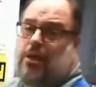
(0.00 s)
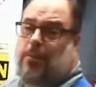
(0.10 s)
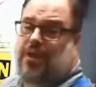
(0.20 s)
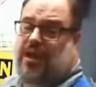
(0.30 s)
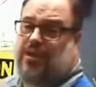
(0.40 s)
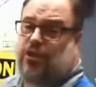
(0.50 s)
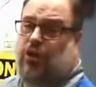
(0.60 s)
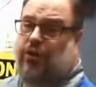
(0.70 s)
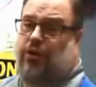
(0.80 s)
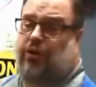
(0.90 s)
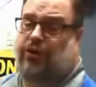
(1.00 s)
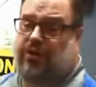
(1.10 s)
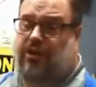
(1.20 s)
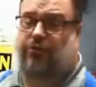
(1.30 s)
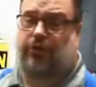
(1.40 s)
because although they're
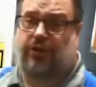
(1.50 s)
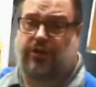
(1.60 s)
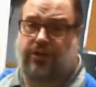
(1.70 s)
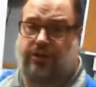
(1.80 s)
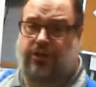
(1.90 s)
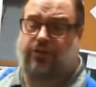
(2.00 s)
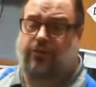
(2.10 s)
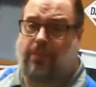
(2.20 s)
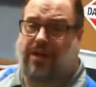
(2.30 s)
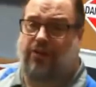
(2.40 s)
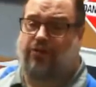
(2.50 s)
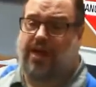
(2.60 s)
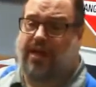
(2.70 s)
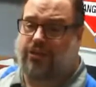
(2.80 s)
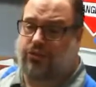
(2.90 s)
different
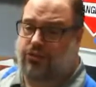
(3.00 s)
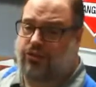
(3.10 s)
manufacturers,